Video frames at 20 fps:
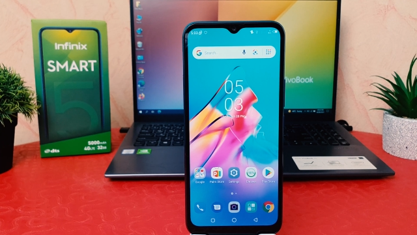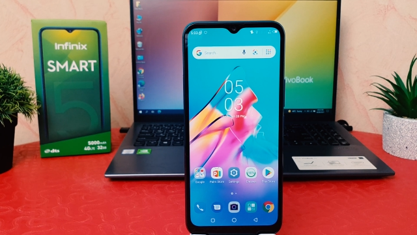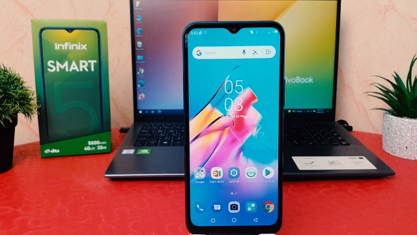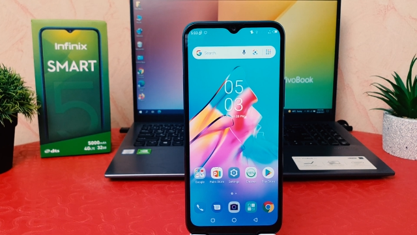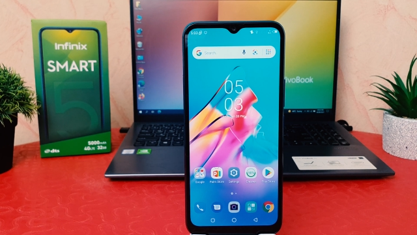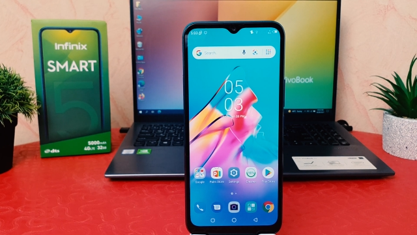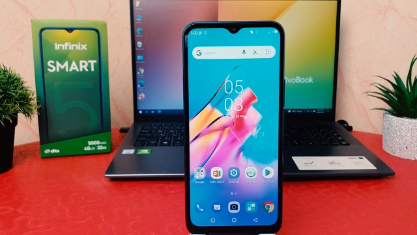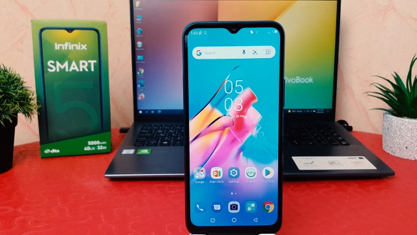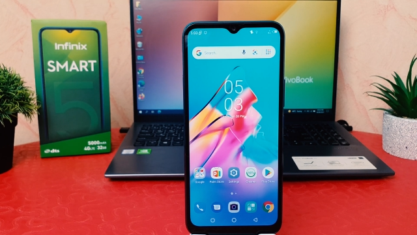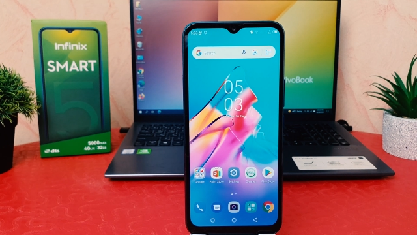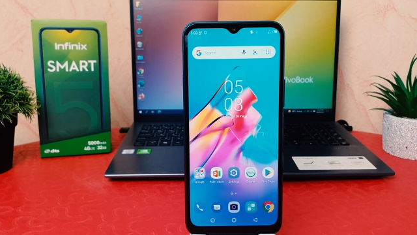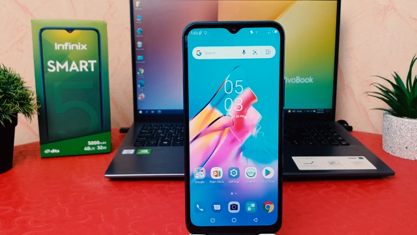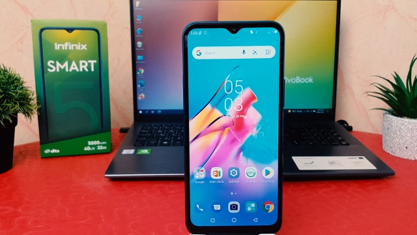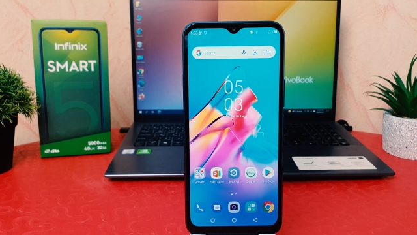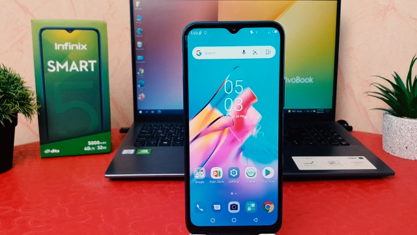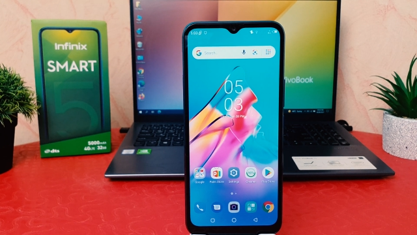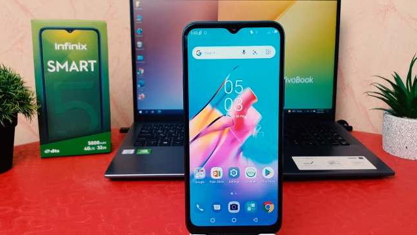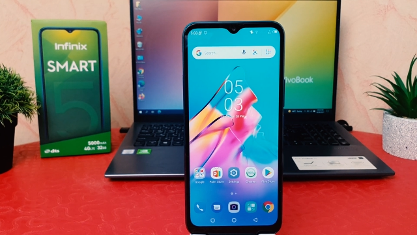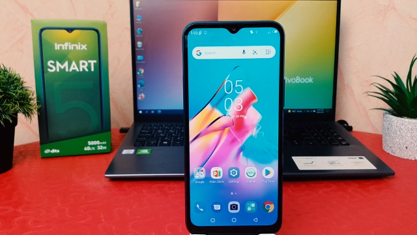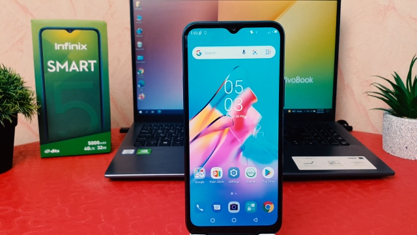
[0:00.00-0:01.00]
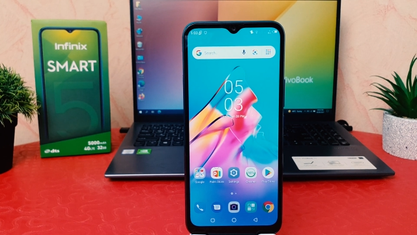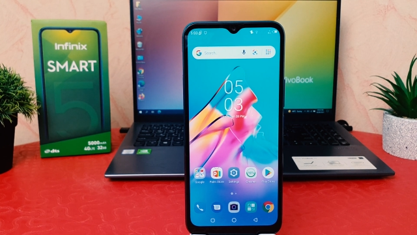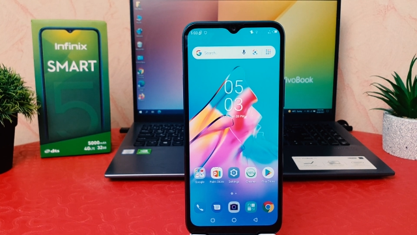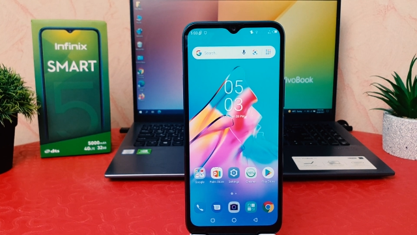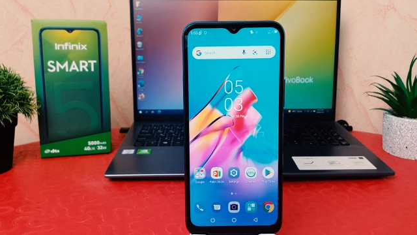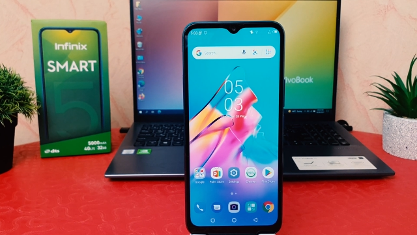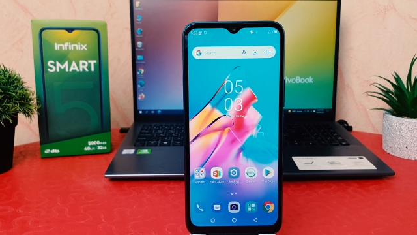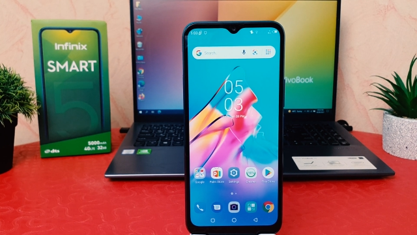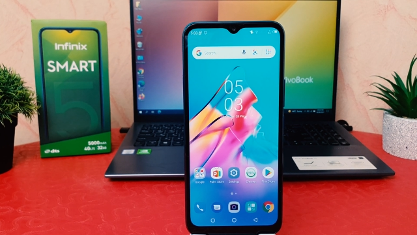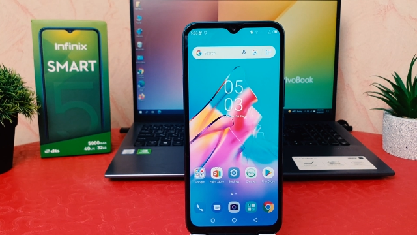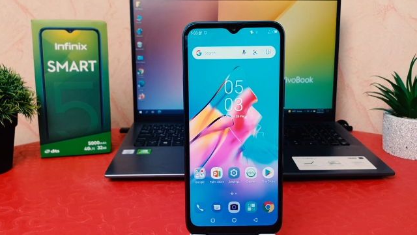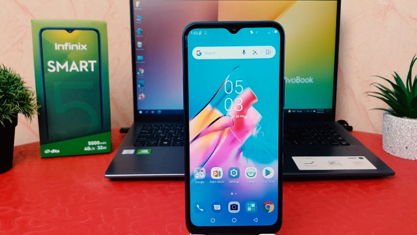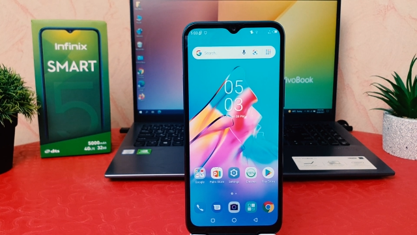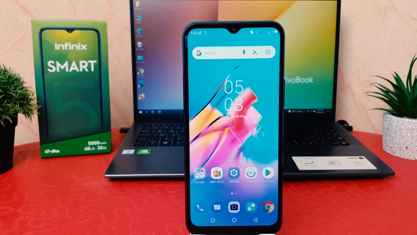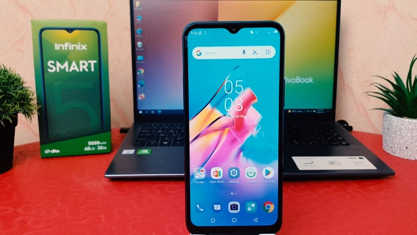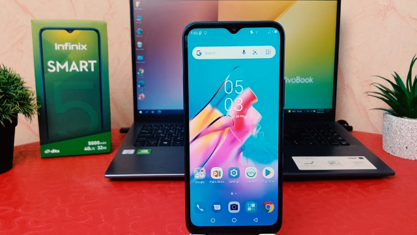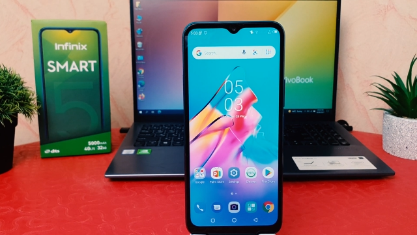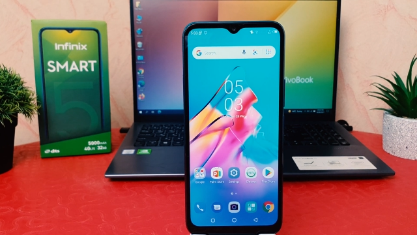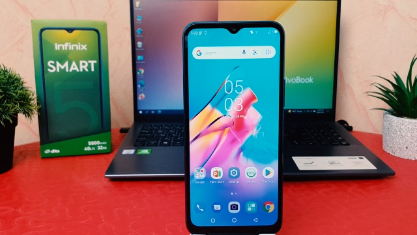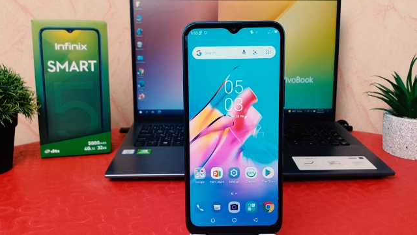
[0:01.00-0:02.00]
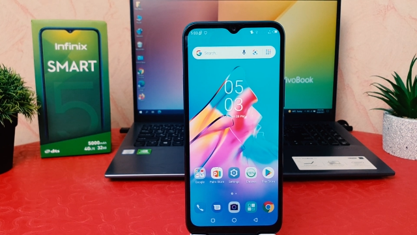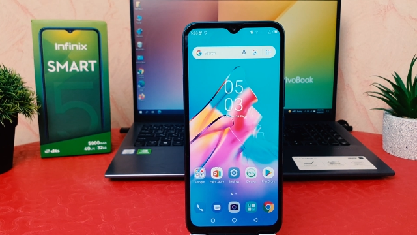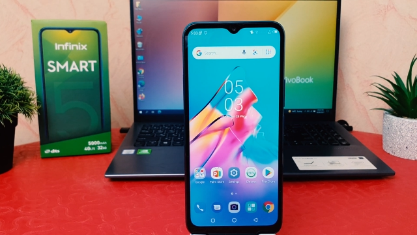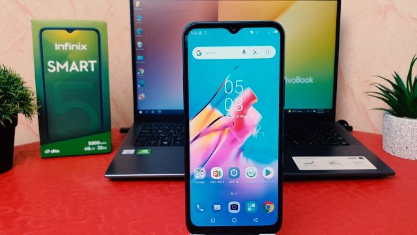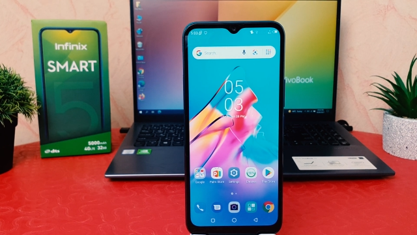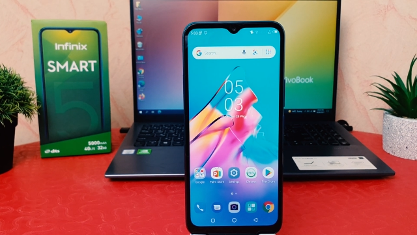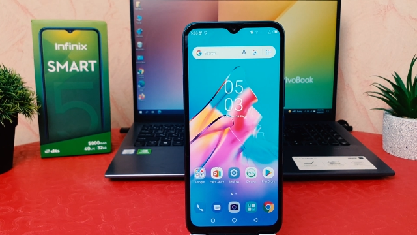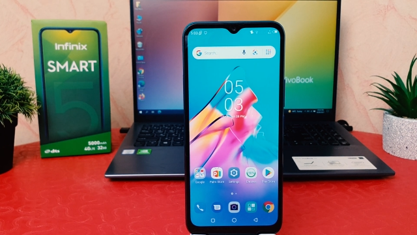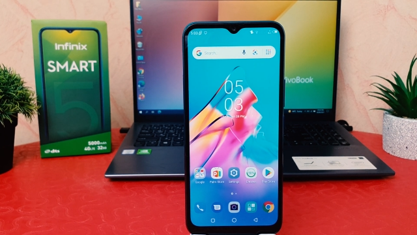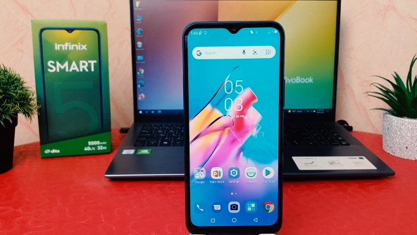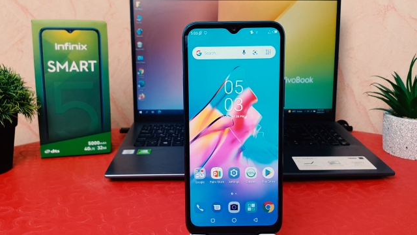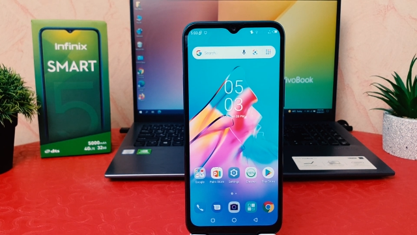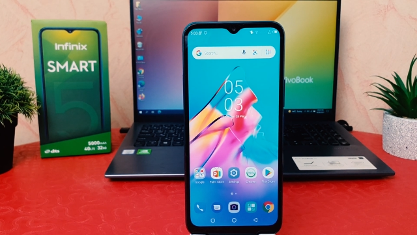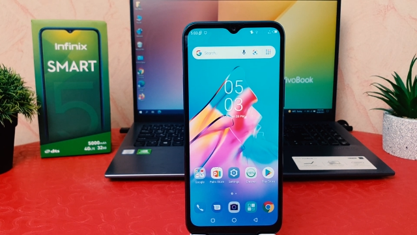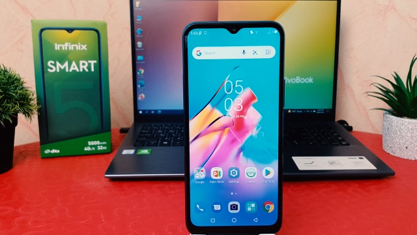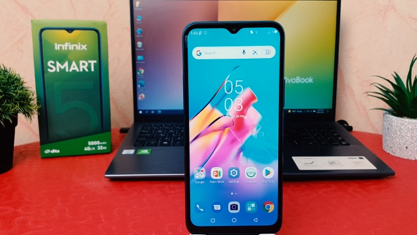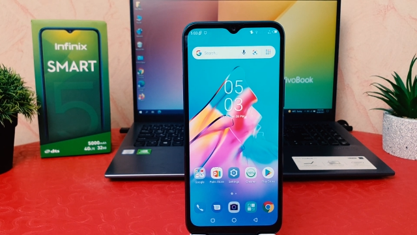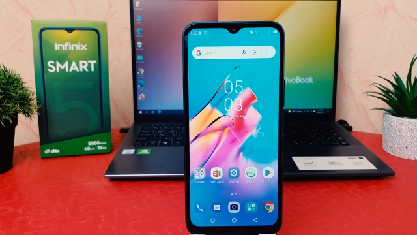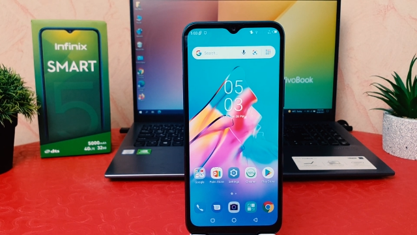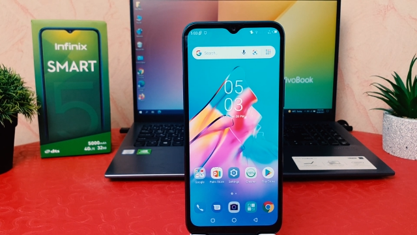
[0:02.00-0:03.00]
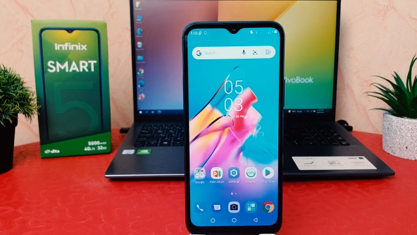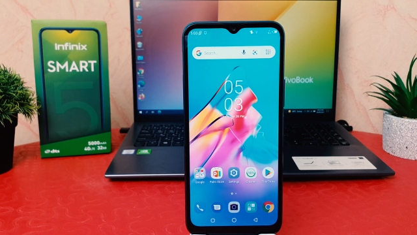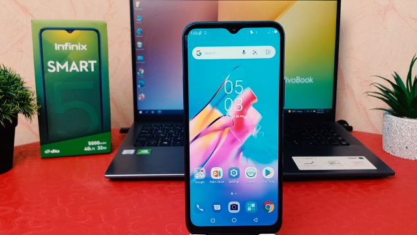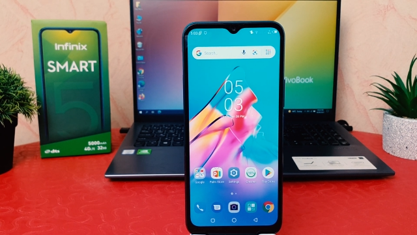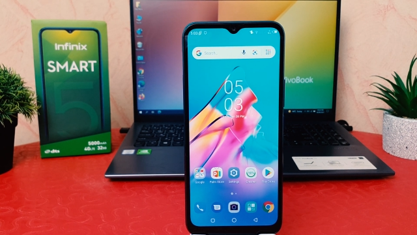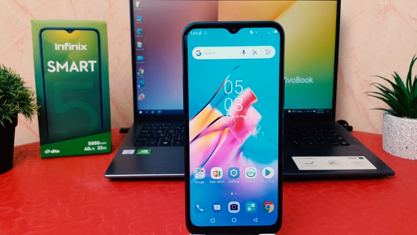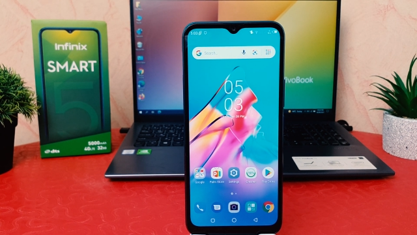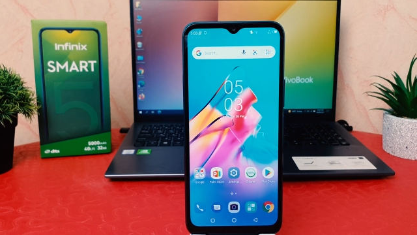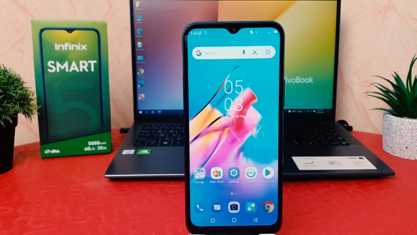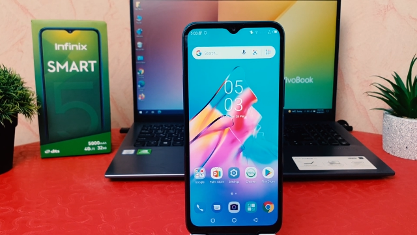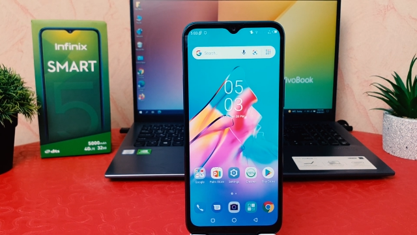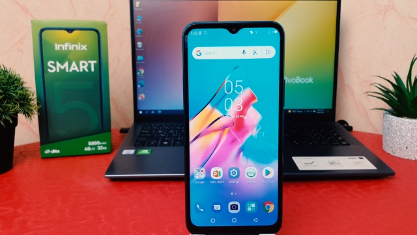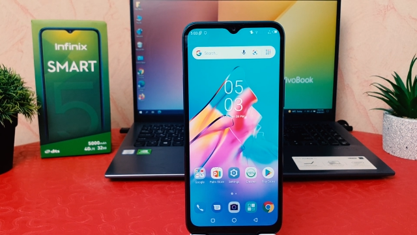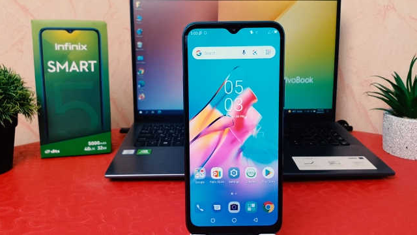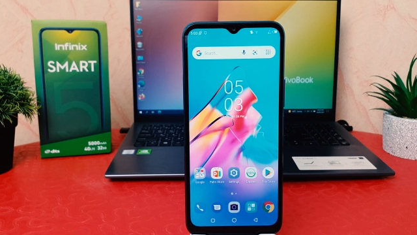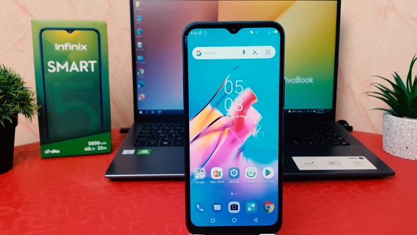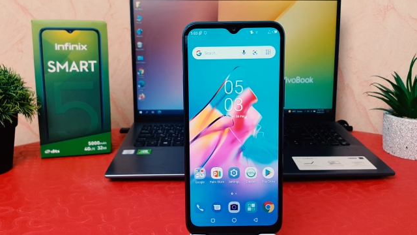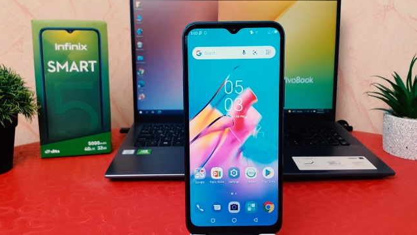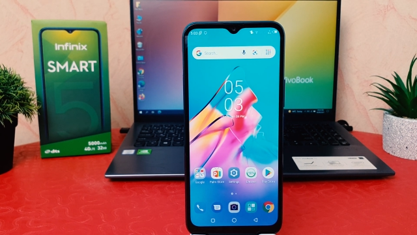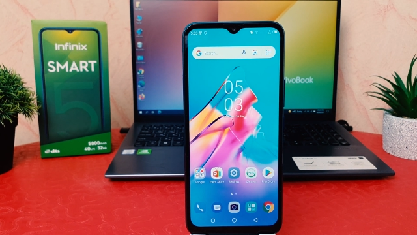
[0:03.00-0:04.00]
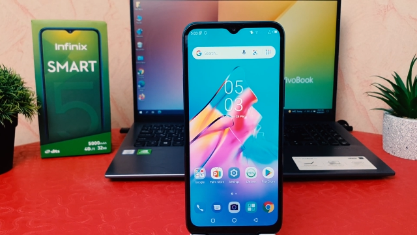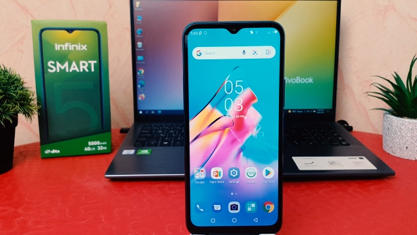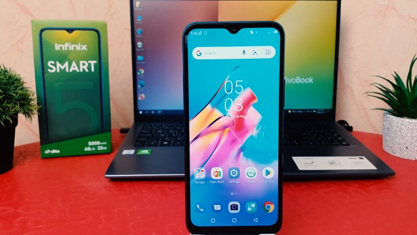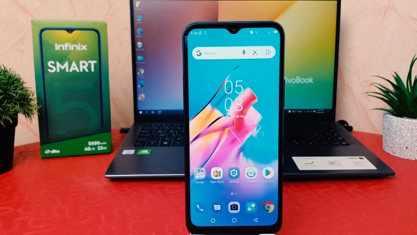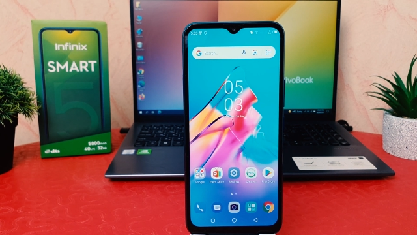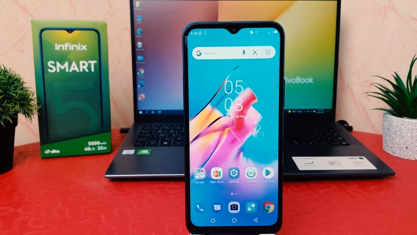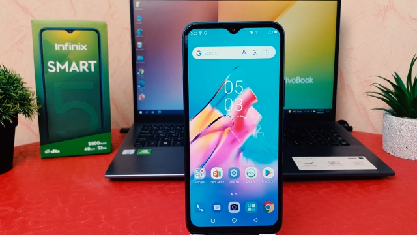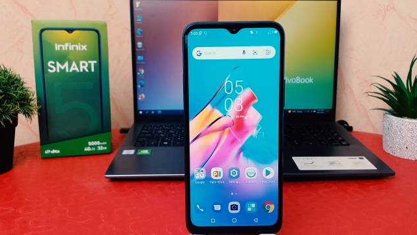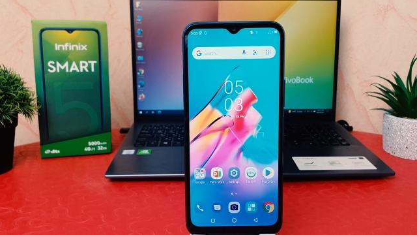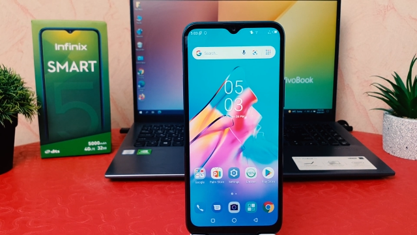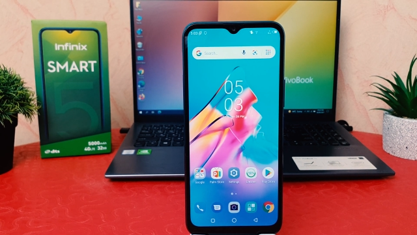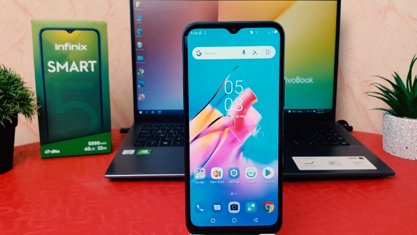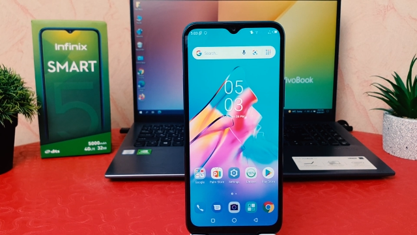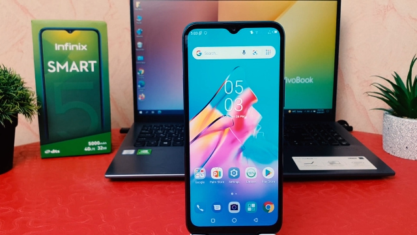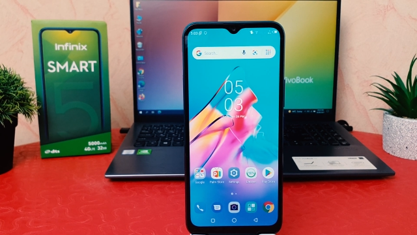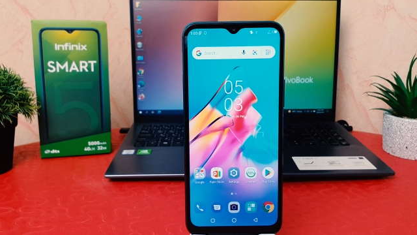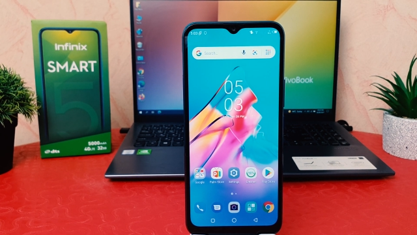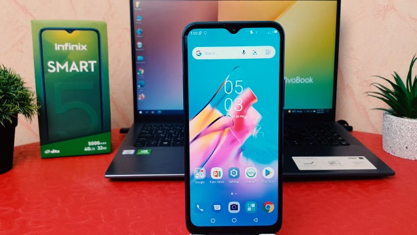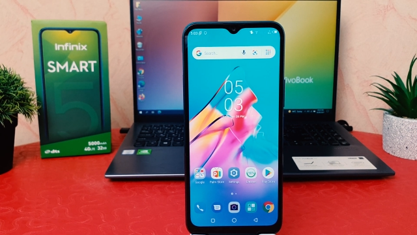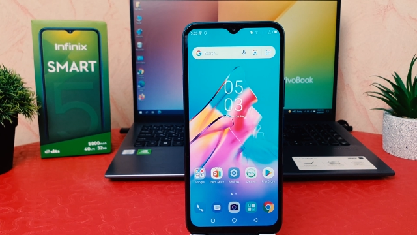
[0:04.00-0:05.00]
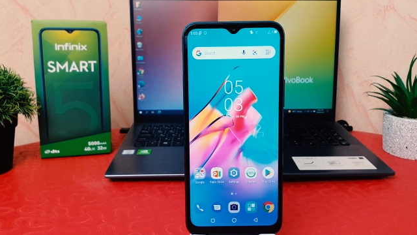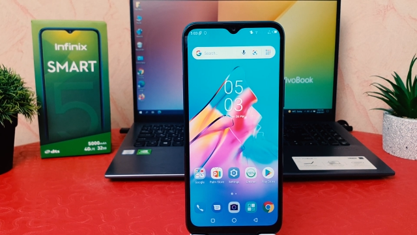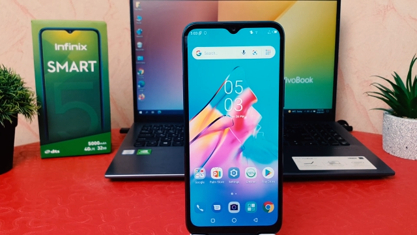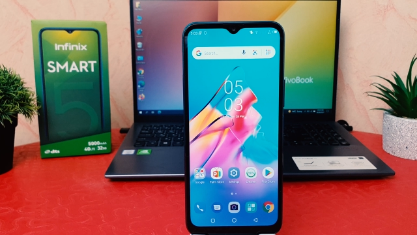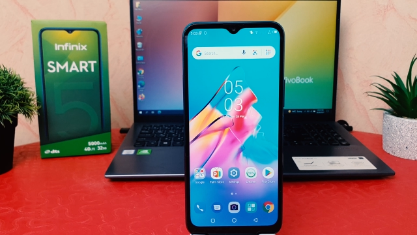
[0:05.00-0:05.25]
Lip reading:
No face is visible, so there are no lips to read.